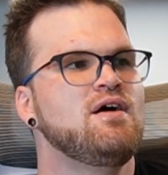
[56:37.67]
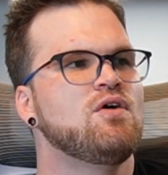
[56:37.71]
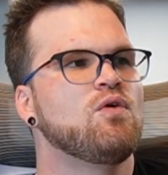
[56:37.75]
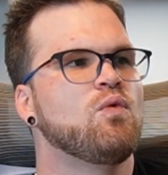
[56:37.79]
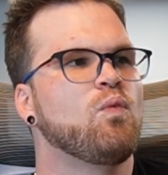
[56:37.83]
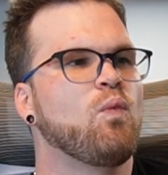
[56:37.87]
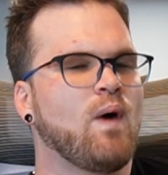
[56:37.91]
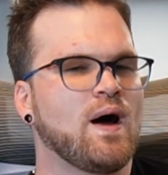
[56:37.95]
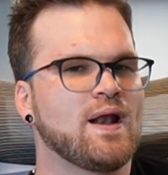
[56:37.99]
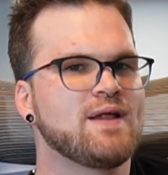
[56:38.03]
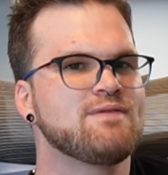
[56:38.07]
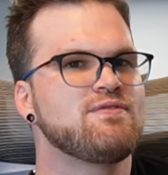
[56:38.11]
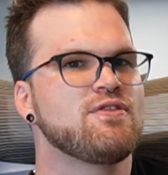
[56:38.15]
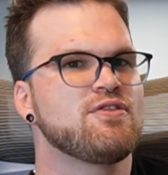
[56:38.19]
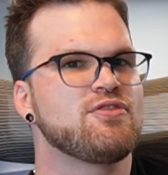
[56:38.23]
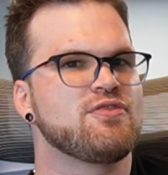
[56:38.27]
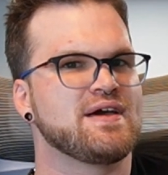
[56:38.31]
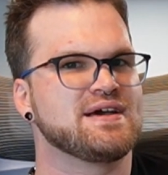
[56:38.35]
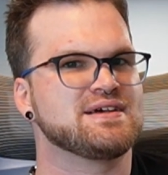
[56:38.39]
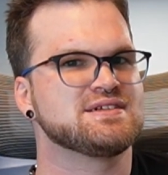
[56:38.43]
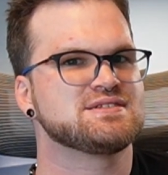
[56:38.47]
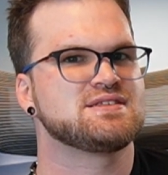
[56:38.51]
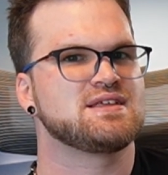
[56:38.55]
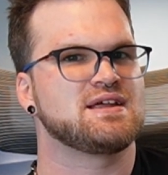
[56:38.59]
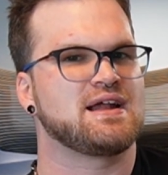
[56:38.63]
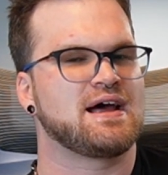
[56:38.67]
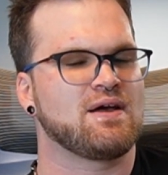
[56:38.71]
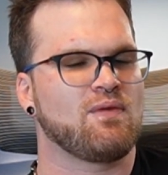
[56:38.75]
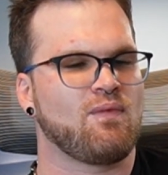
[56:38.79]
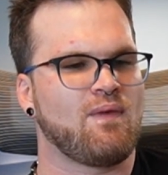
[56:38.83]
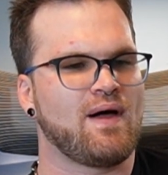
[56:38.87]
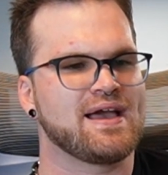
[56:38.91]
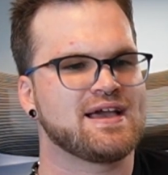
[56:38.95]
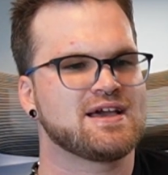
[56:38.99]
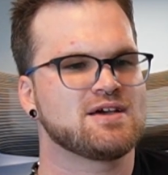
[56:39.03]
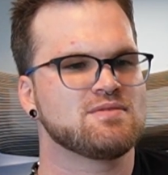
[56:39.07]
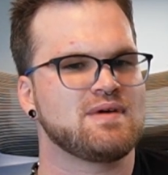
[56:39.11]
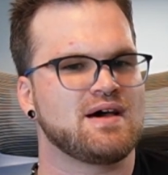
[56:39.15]
One of the things that I
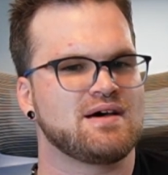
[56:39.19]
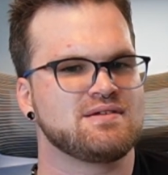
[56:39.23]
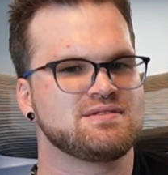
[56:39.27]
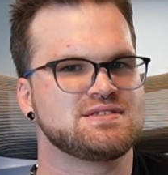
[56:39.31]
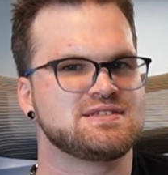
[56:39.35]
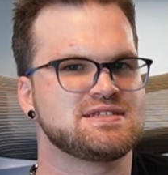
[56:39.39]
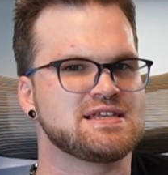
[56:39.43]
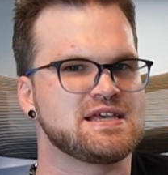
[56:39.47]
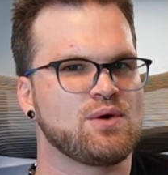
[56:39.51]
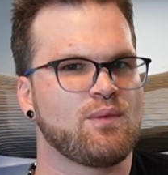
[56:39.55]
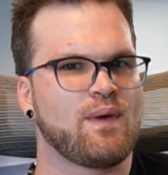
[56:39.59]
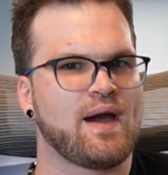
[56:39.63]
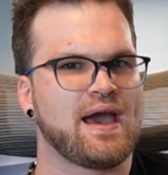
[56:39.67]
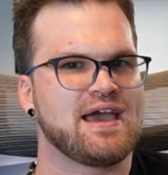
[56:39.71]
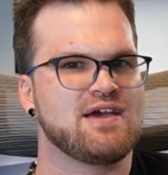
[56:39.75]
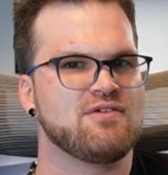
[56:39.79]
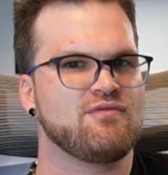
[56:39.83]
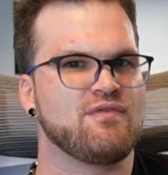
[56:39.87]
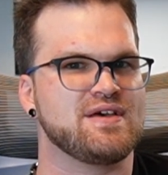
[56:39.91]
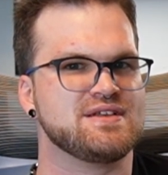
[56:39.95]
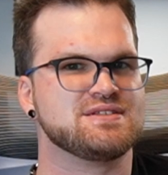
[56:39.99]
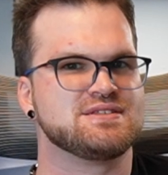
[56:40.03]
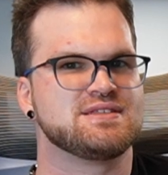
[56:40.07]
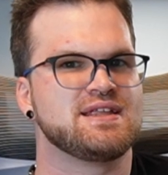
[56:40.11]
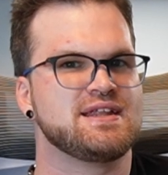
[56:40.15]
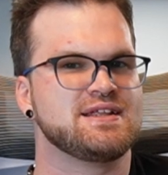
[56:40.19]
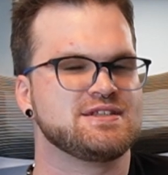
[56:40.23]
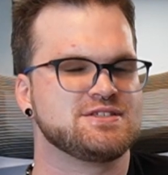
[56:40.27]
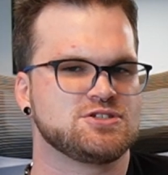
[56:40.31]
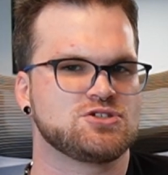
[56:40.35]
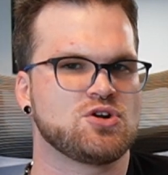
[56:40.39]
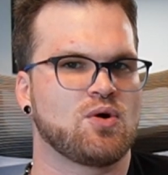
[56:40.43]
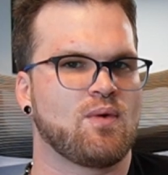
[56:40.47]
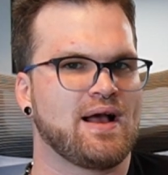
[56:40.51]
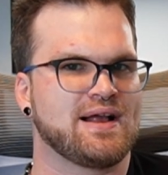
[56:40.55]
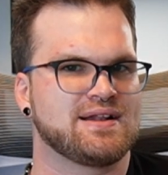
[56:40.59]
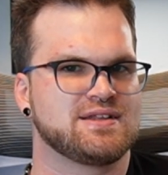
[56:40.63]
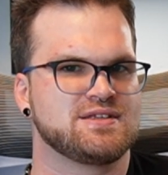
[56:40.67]
like about Z-Wave is that its
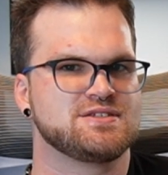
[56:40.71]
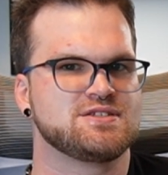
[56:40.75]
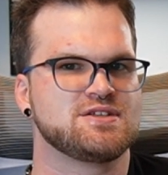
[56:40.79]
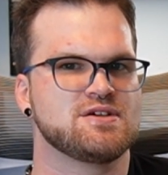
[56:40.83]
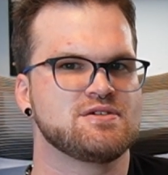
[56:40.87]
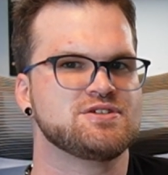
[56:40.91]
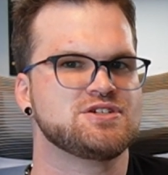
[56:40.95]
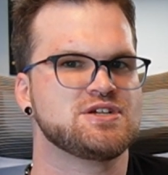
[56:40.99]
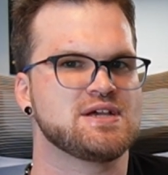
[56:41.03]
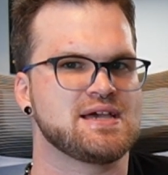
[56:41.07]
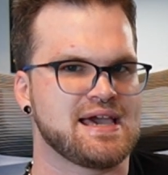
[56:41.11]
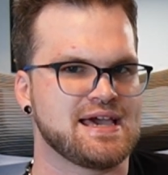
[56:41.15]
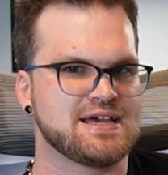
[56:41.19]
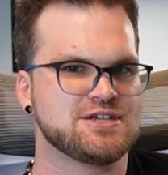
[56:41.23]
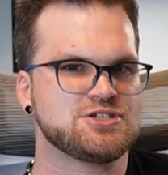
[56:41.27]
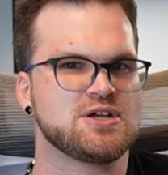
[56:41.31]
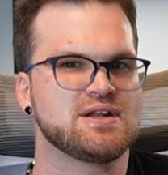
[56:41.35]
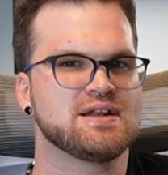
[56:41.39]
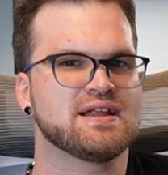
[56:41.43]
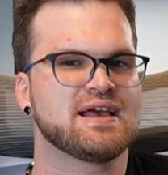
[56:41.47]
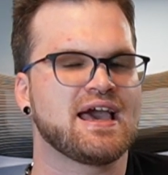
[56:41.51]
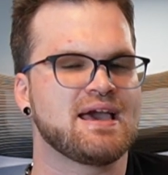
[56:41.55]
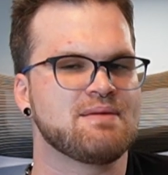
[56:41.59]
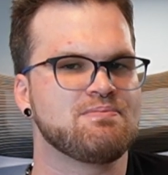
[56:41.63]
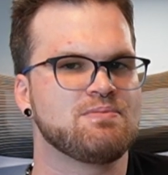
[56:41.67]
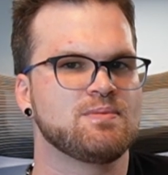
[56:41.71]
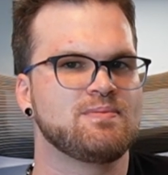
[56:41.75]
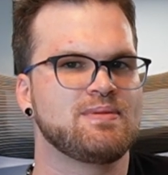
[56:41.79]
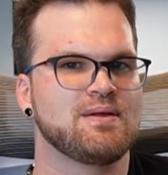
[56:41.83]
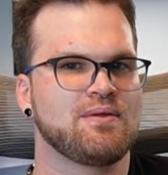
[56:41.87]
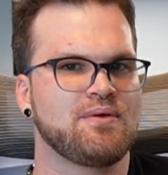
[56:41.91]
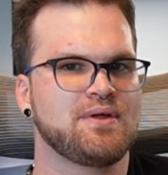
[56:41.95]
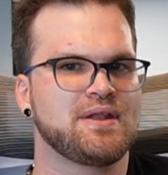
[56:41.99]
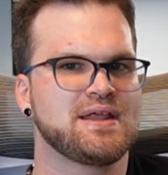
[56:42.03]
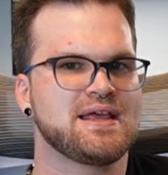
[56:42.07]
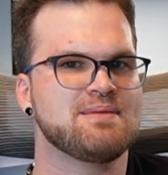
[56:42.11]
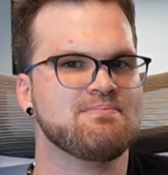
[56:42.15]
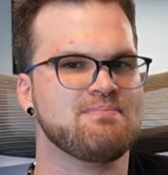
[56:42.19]
direct association
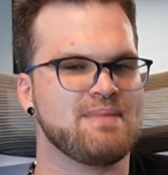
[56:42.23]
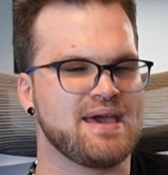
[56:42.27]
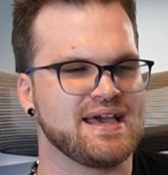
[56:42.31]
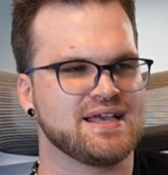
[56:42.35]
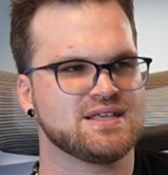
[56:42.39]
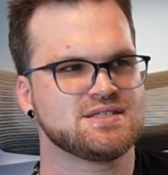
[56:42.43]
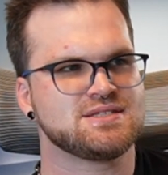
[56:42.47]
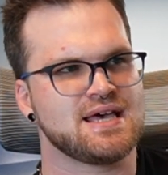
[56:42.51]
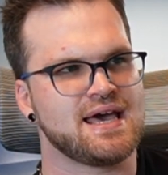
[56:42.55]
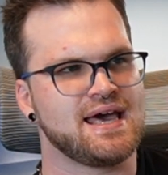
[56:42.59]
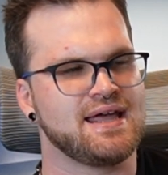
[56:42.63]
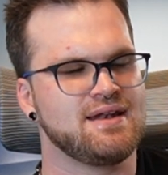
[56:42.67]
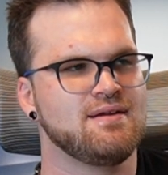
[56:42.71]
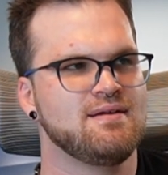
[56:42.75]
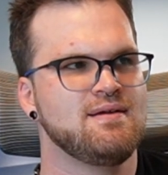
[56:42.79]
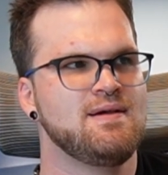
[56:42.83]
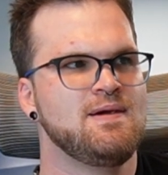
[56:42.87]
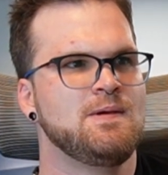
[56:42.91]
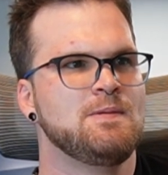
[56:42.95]
capability makes it,